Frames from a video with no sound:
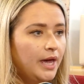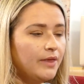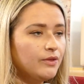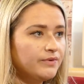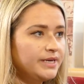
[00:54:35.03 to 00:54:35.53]

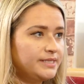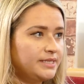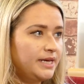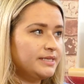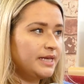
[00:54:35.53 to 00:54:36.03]
And the
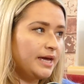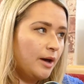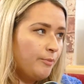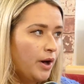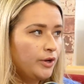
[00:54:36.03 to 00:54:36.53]
reason is,
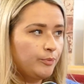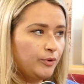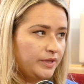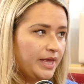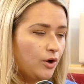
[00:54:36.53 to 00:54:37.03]
like, buying your
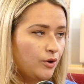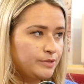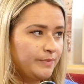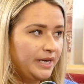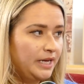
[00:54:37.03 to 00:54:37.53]
book, that
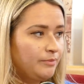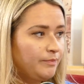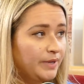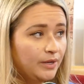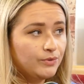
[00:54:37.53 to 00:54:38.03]
costs money,
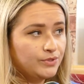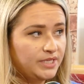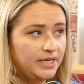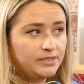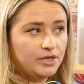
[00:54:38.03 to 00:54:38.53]
but it also
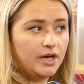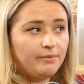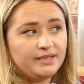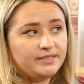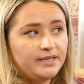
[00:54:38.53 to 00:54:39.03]
takes time,
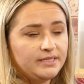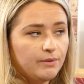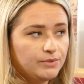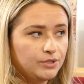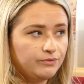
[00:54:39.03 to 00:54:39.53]
like 6
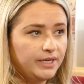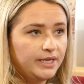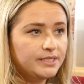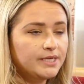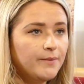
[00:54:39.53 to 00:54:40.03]
hours to
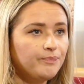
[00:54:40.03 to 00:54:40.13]
read.